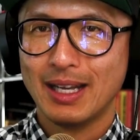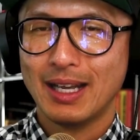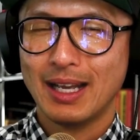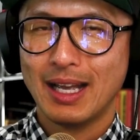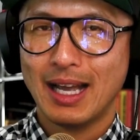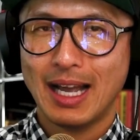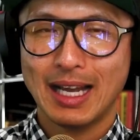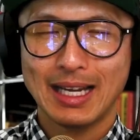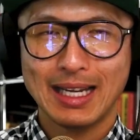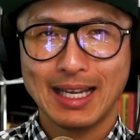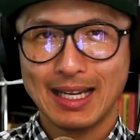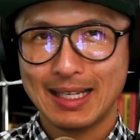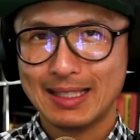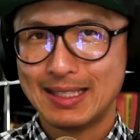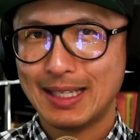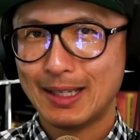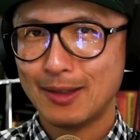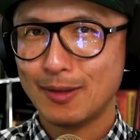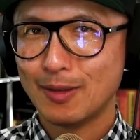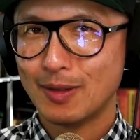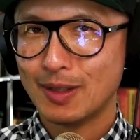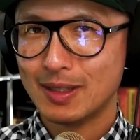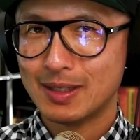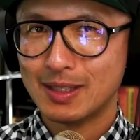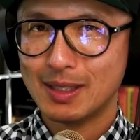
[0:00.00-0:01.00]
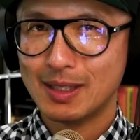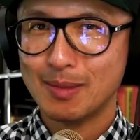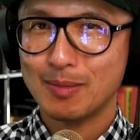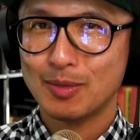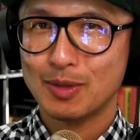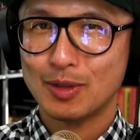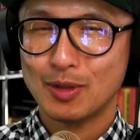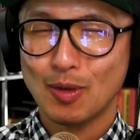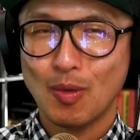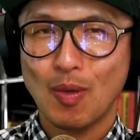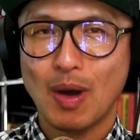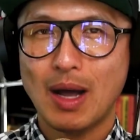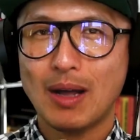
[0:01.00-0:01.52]
I gotta tell you, this seems
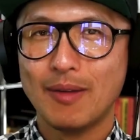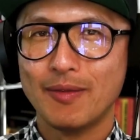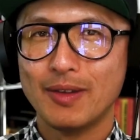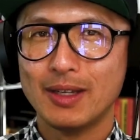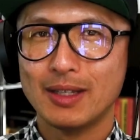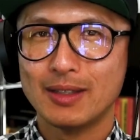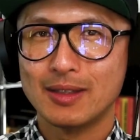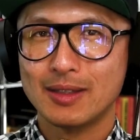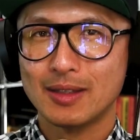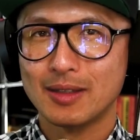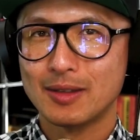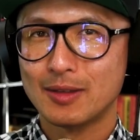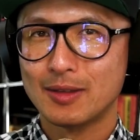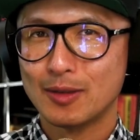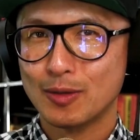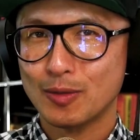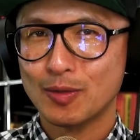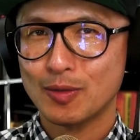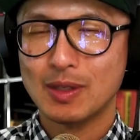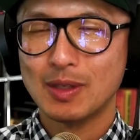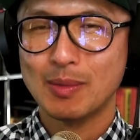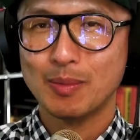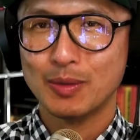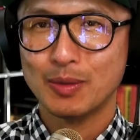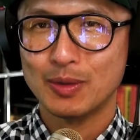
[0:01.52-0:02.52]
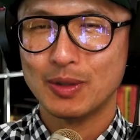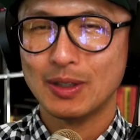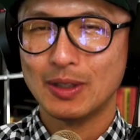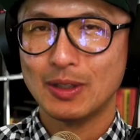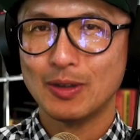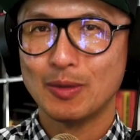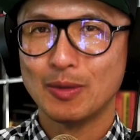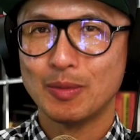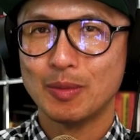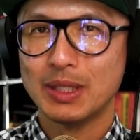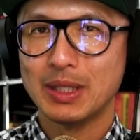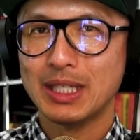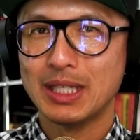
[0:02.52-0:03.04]
so obvious and so simple to do,
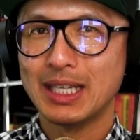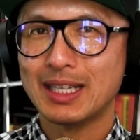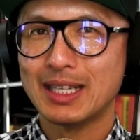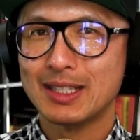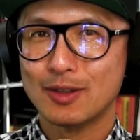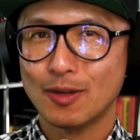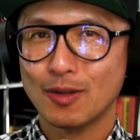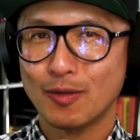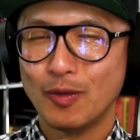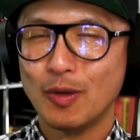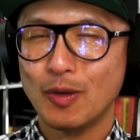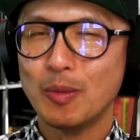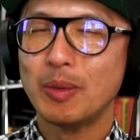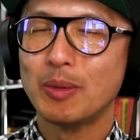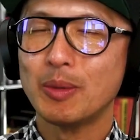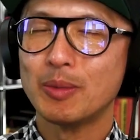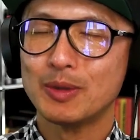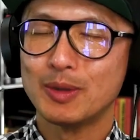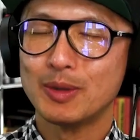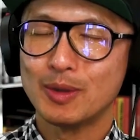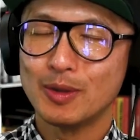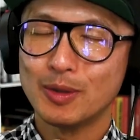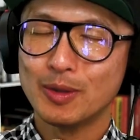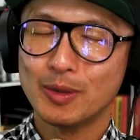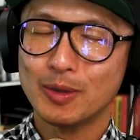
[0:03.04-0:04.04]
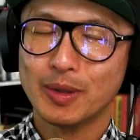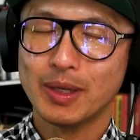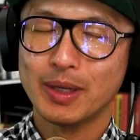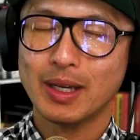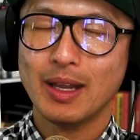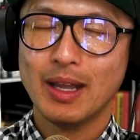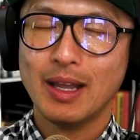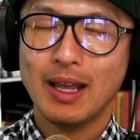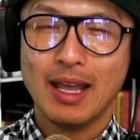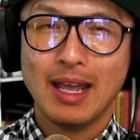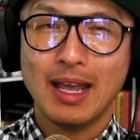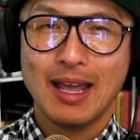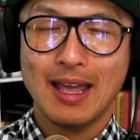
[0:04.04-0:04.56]
but yet so few people do it.
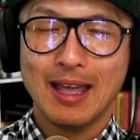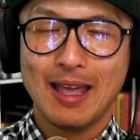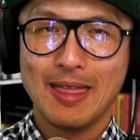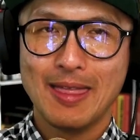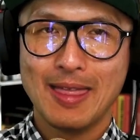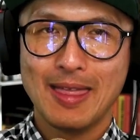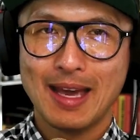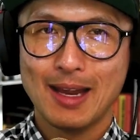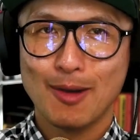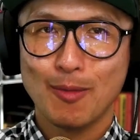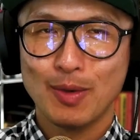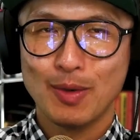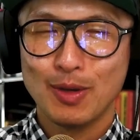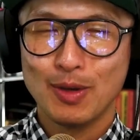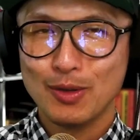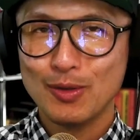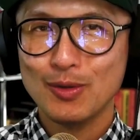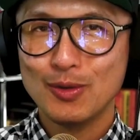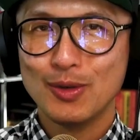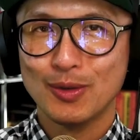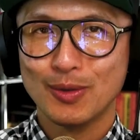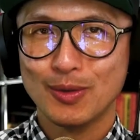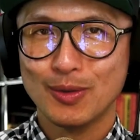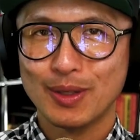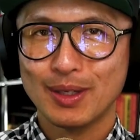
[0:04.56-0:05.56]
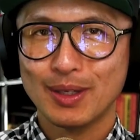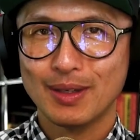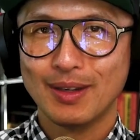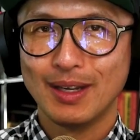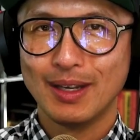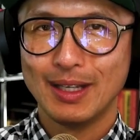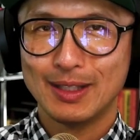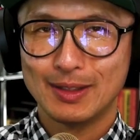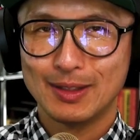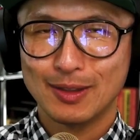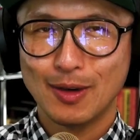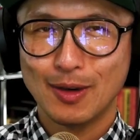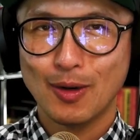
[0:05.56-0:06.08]
That when you do it,
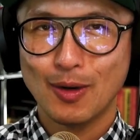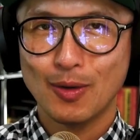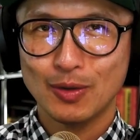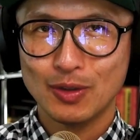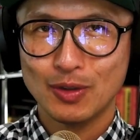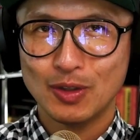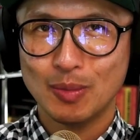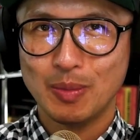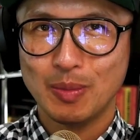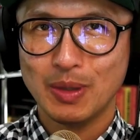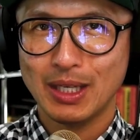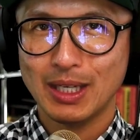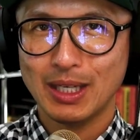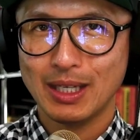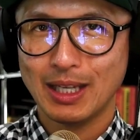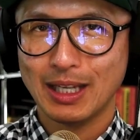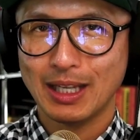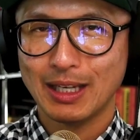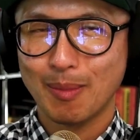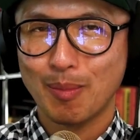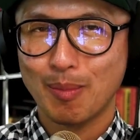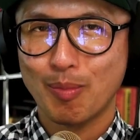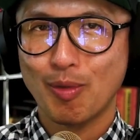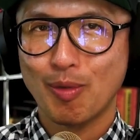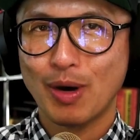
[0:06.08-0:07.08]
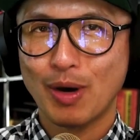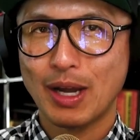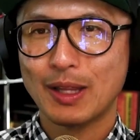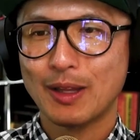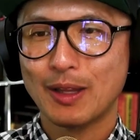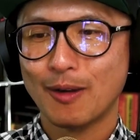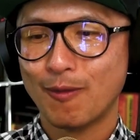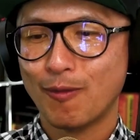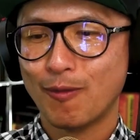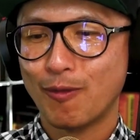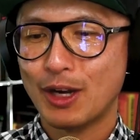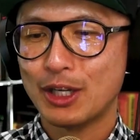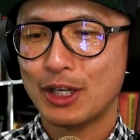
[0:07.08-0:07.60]
it's going to be like a breath of
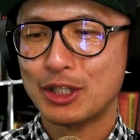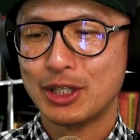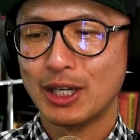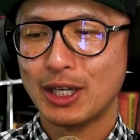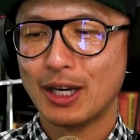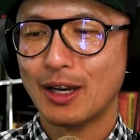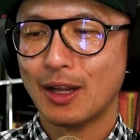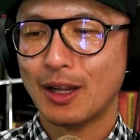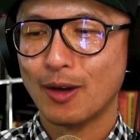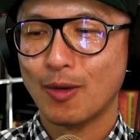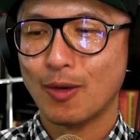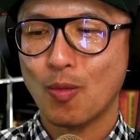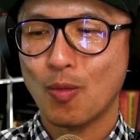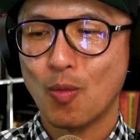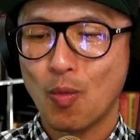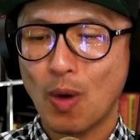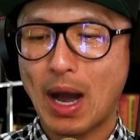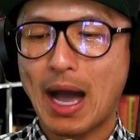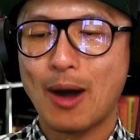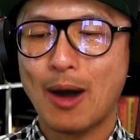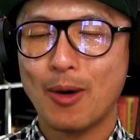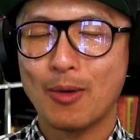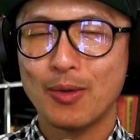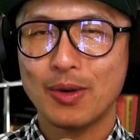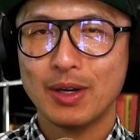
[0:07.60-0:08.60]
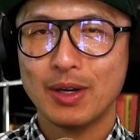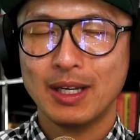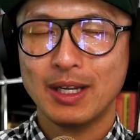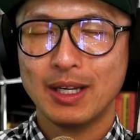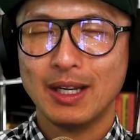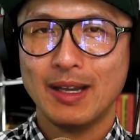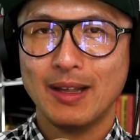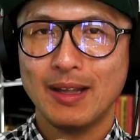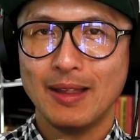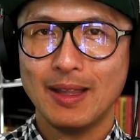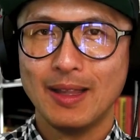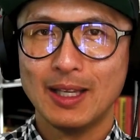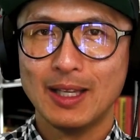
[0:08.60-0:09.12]
fresh air, like, wow,
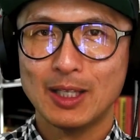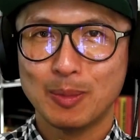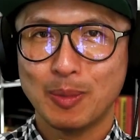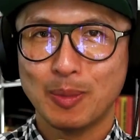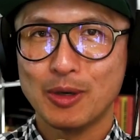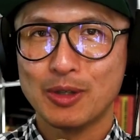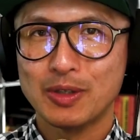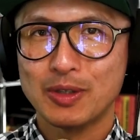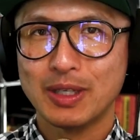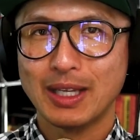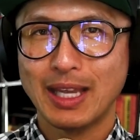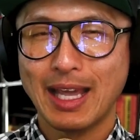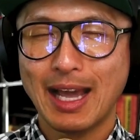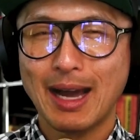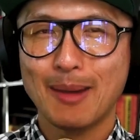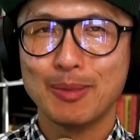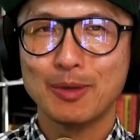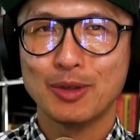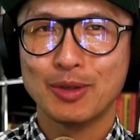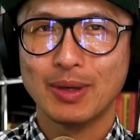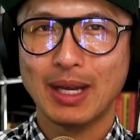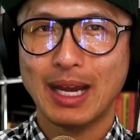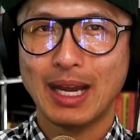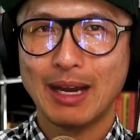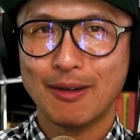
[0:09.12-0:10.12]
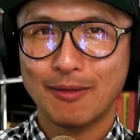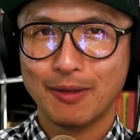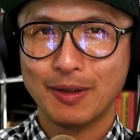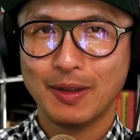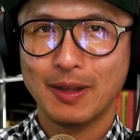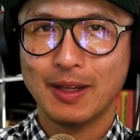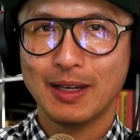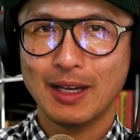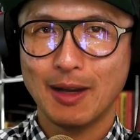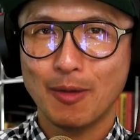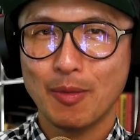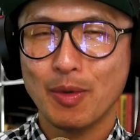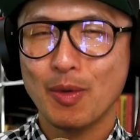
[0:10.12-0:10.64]
this person captured everything
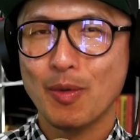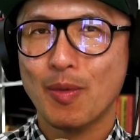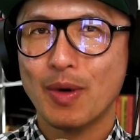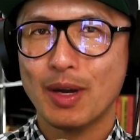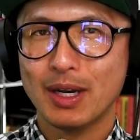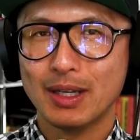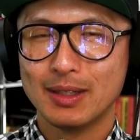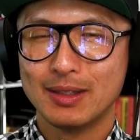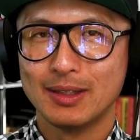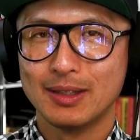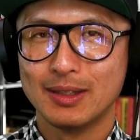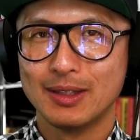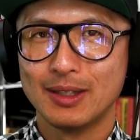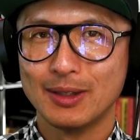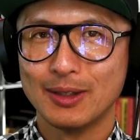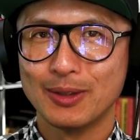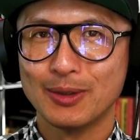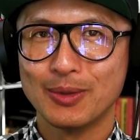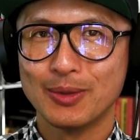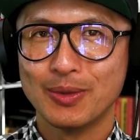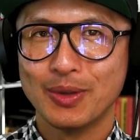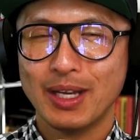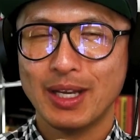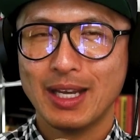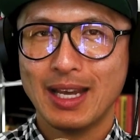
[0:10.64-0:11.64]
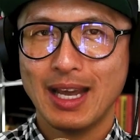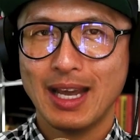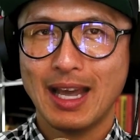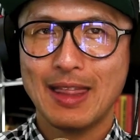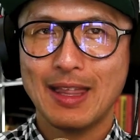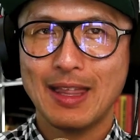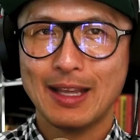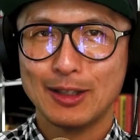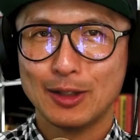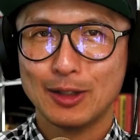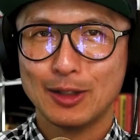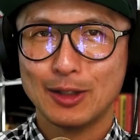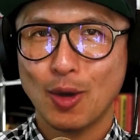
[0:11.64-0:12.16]
that we wanted to do and
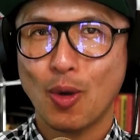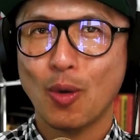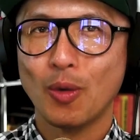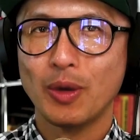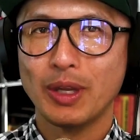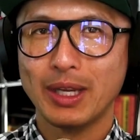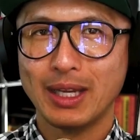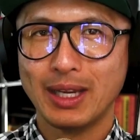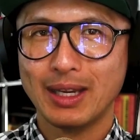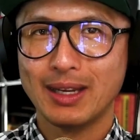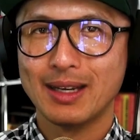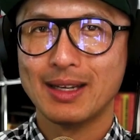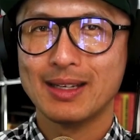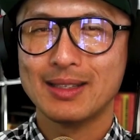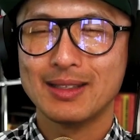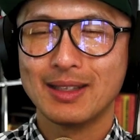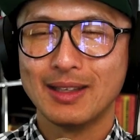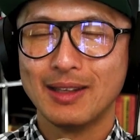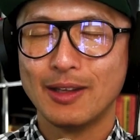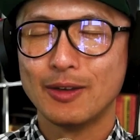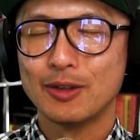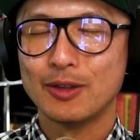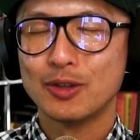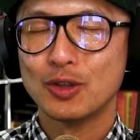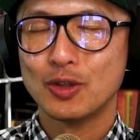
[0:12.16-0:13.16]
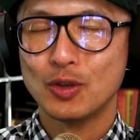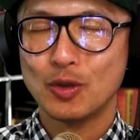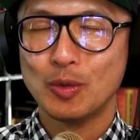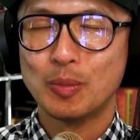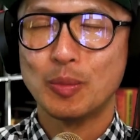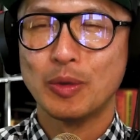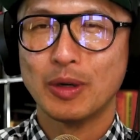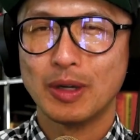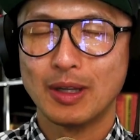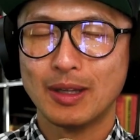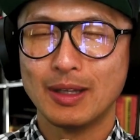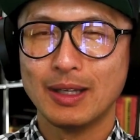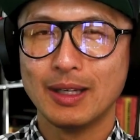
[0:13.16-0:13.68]
they totally get us and they're super
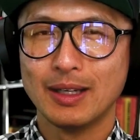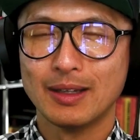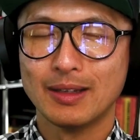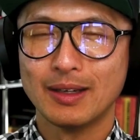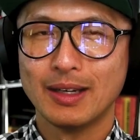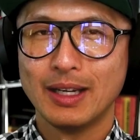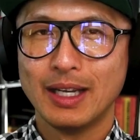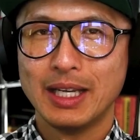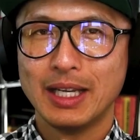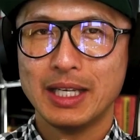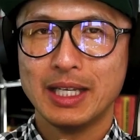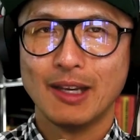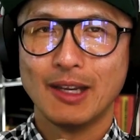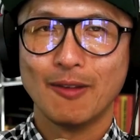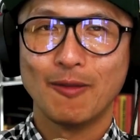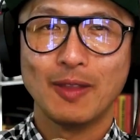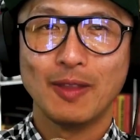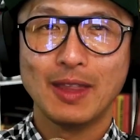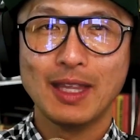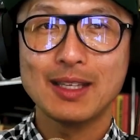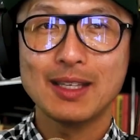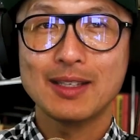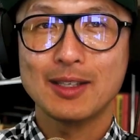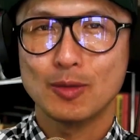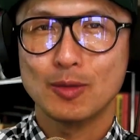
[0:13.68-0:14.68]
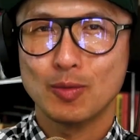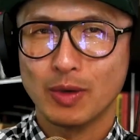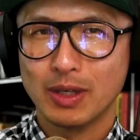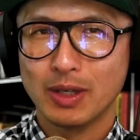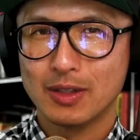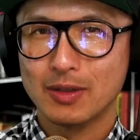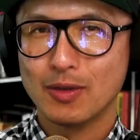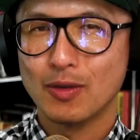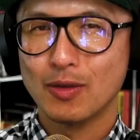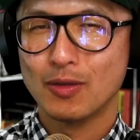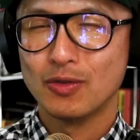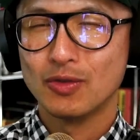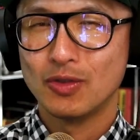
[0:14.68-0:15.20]
clear. If this is what it's
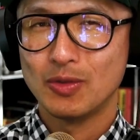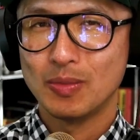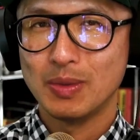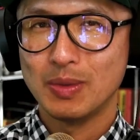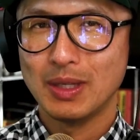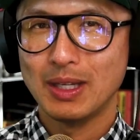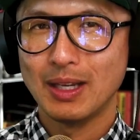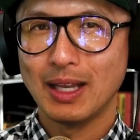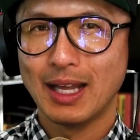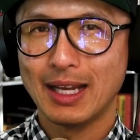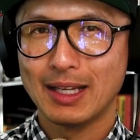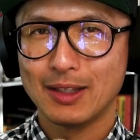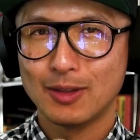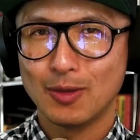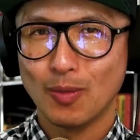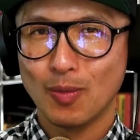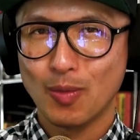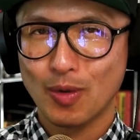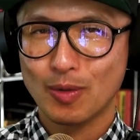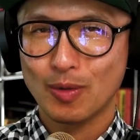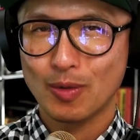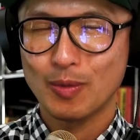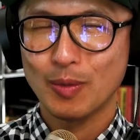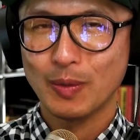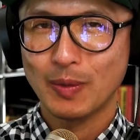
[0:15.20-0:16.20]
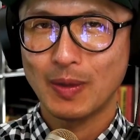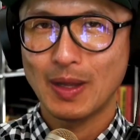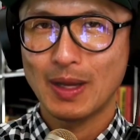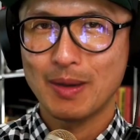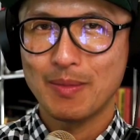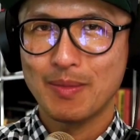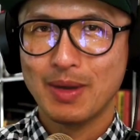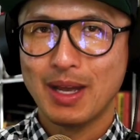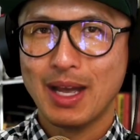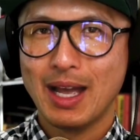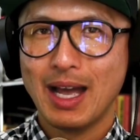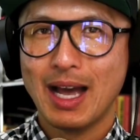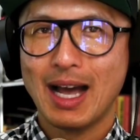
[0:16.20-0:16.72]
going to be like to work with them,
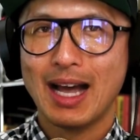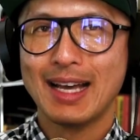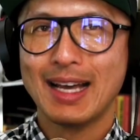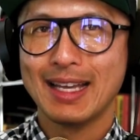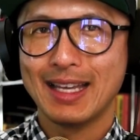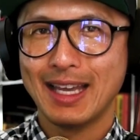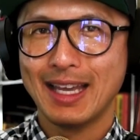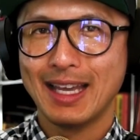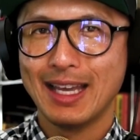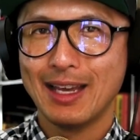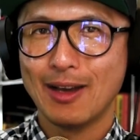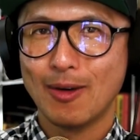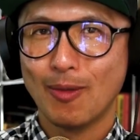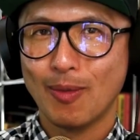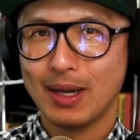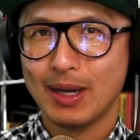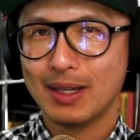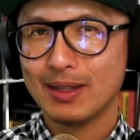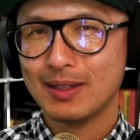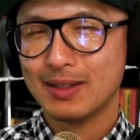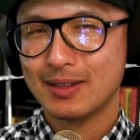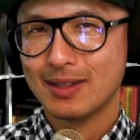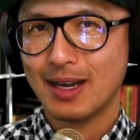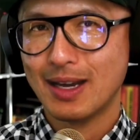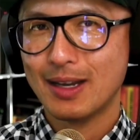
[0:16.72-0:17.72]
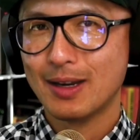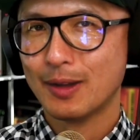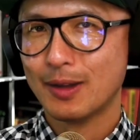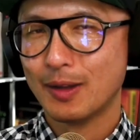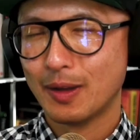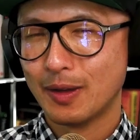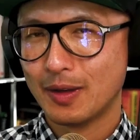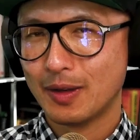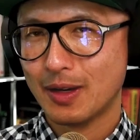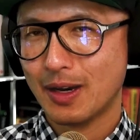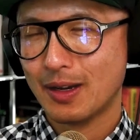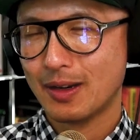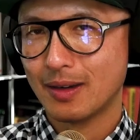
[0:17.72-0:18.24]
I can't wait to sign on the
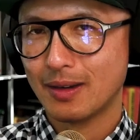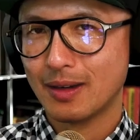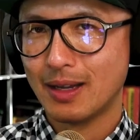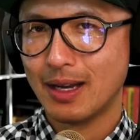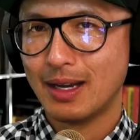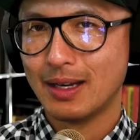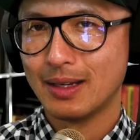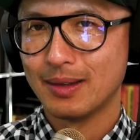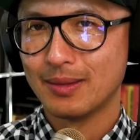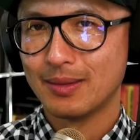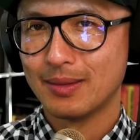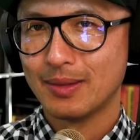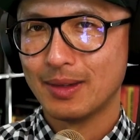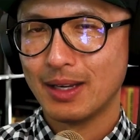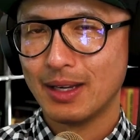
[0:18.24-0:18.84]
dotted line.